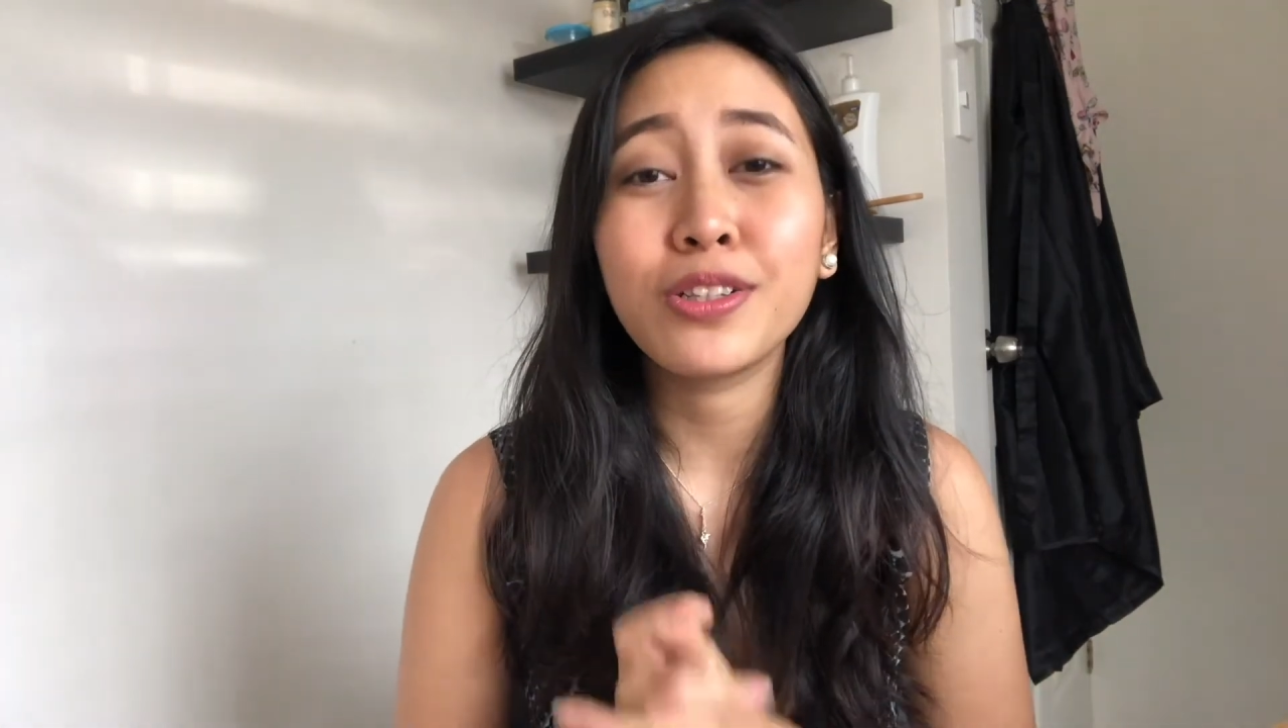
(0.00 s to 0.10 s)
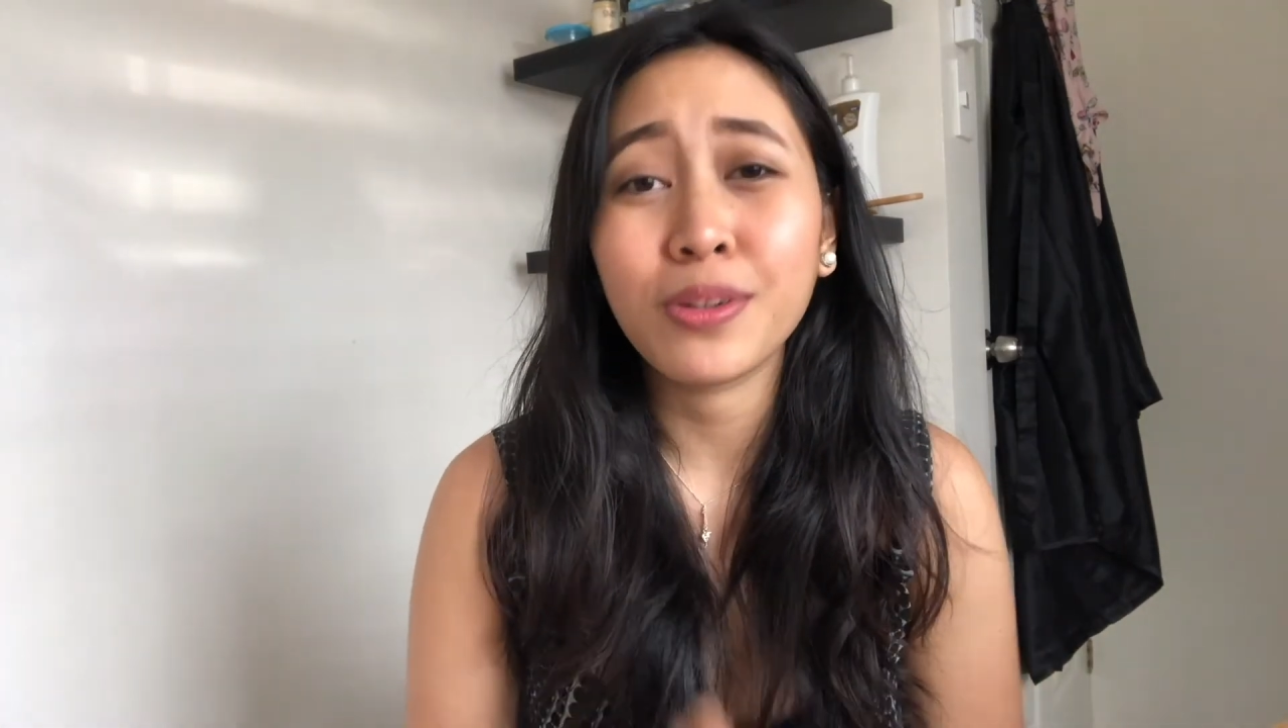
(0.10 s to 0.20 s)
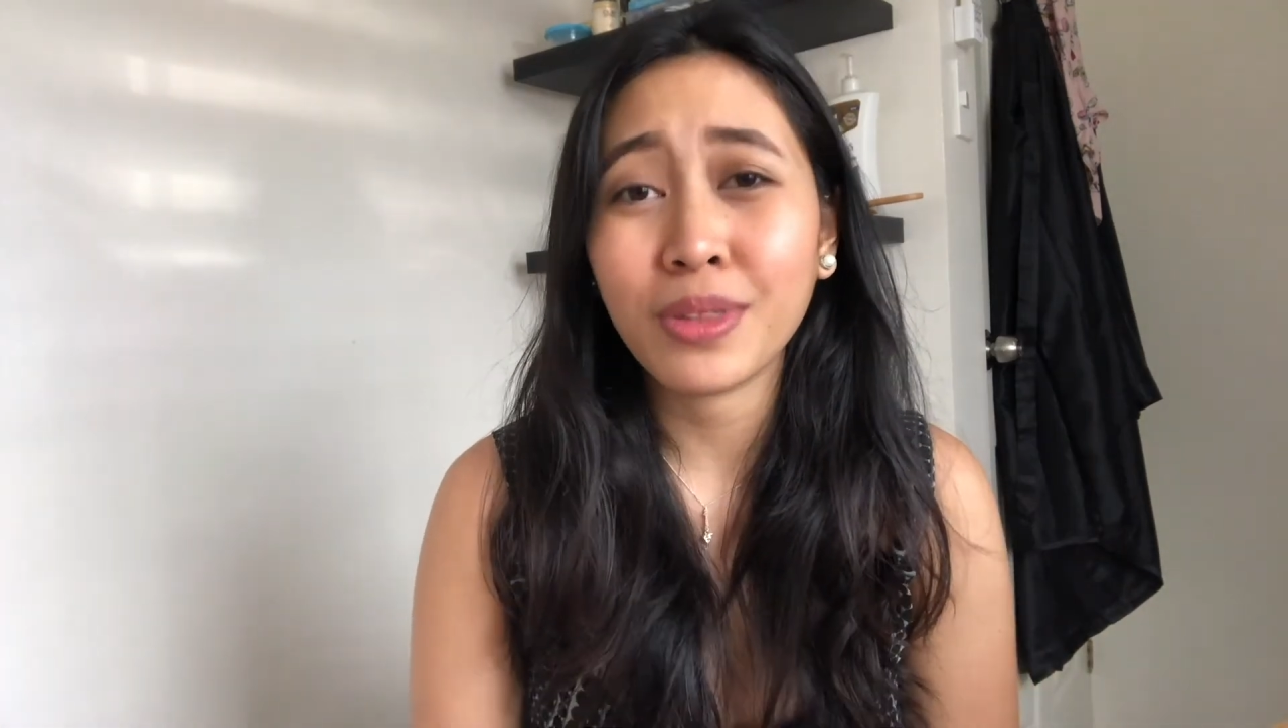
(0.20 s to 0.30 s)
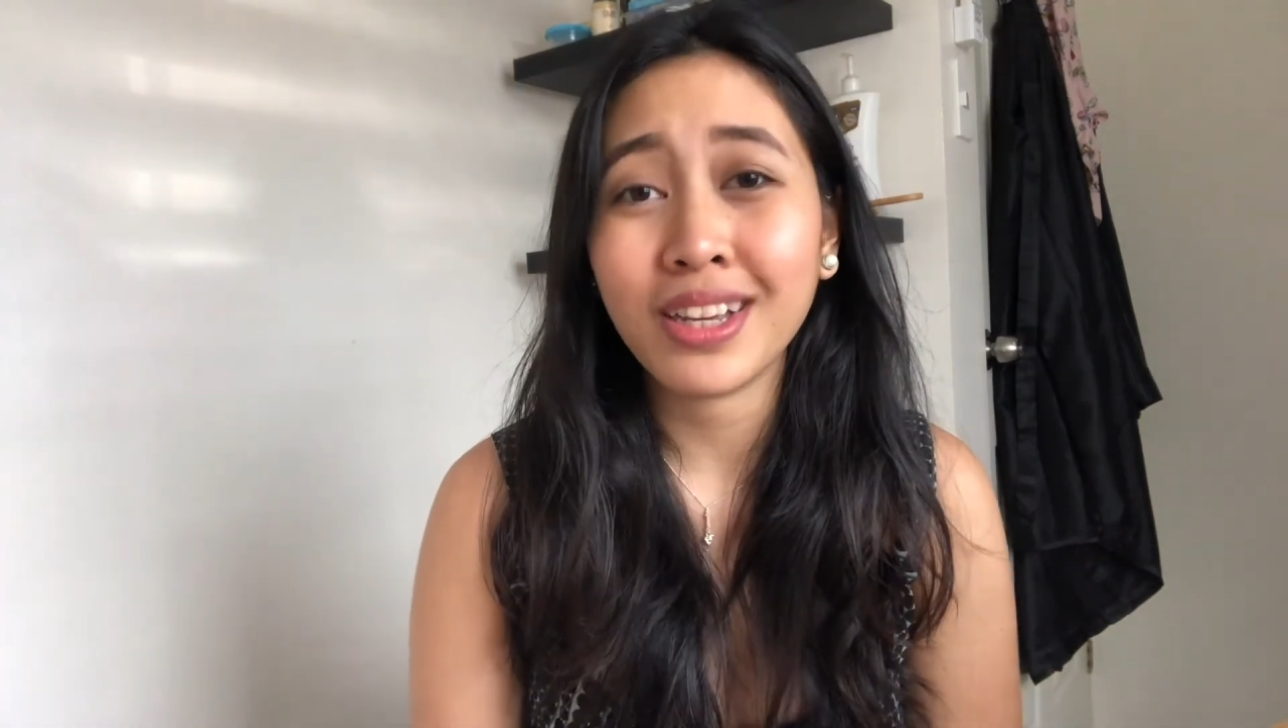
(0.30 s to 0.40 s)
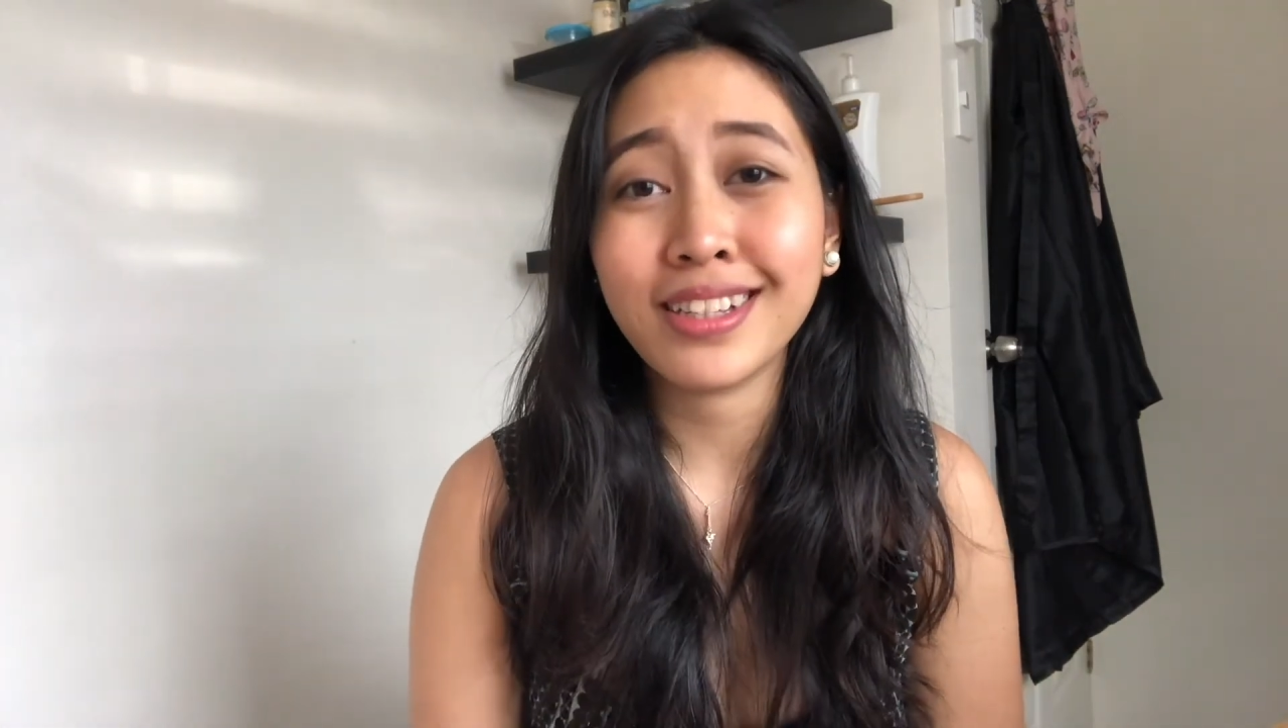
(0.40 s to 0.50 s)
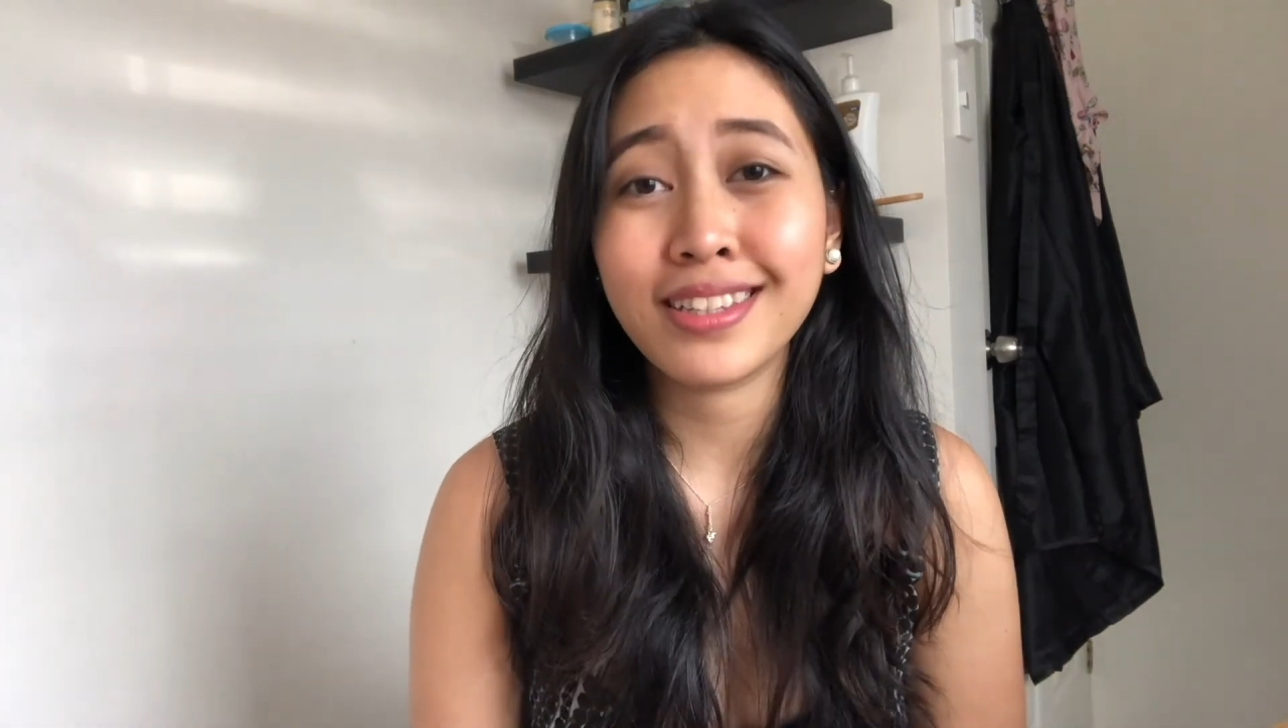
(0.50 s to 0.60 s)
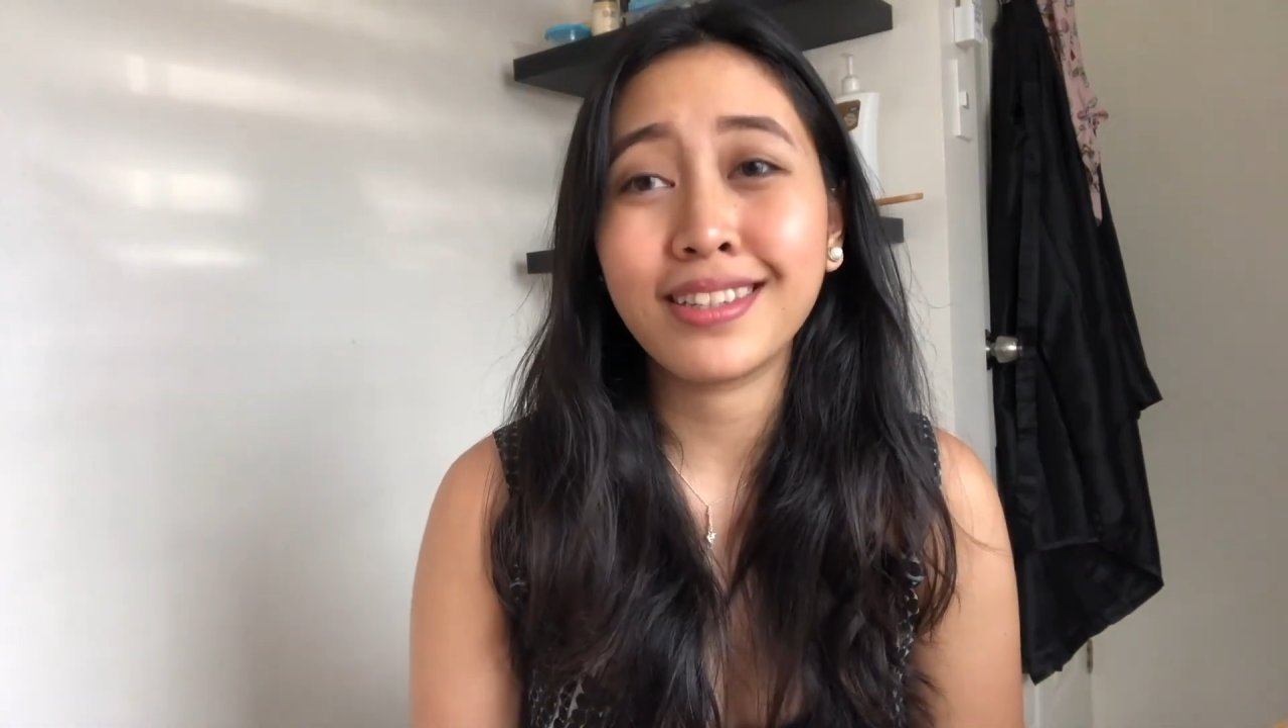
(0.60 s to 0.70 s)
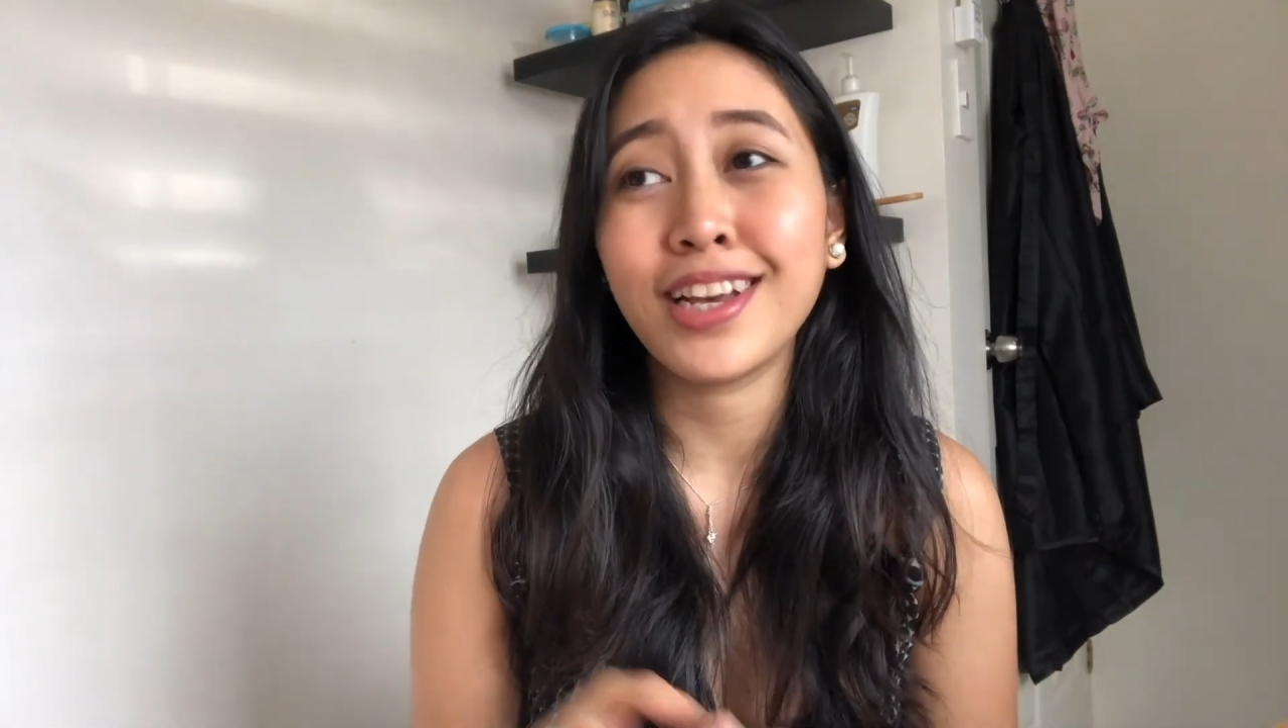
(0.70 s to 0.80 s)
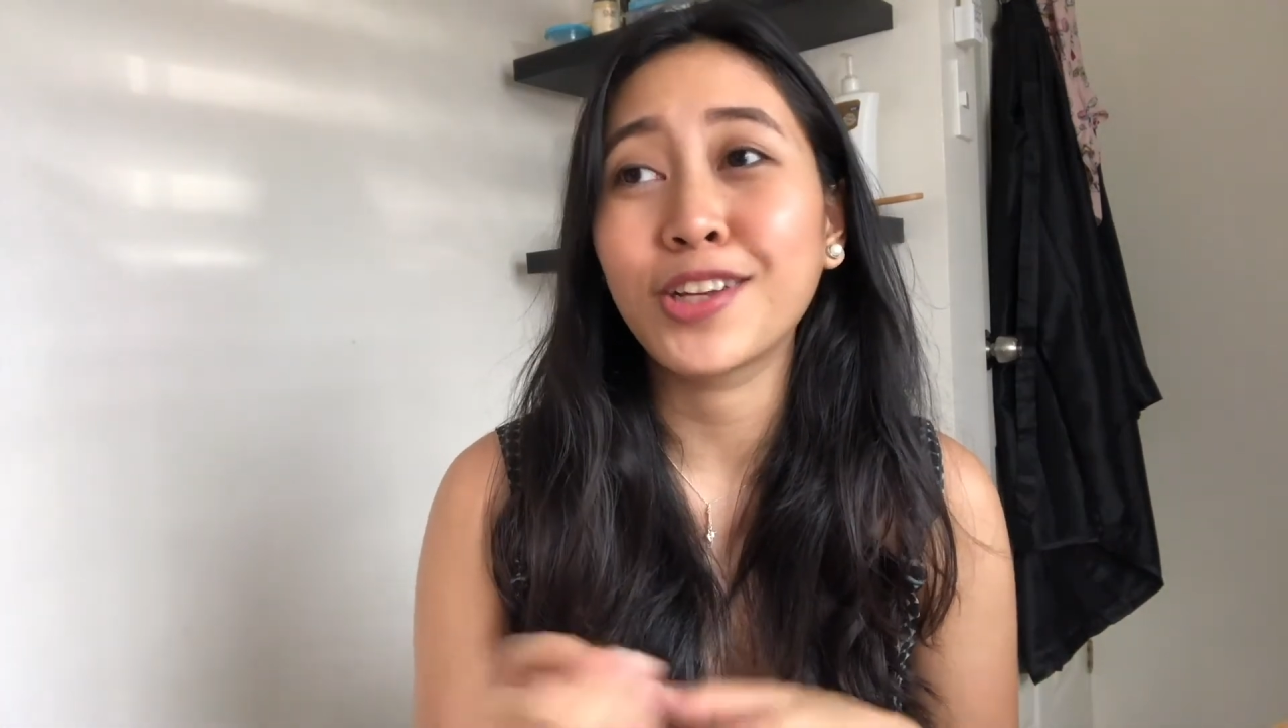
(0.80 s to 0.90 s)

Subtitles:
do this